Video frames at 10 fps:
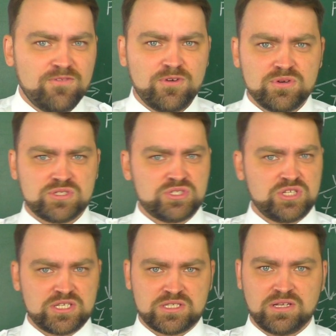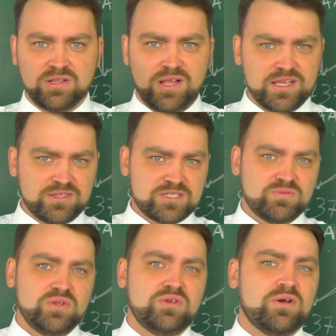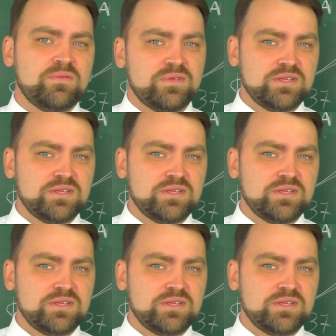First, just like this video.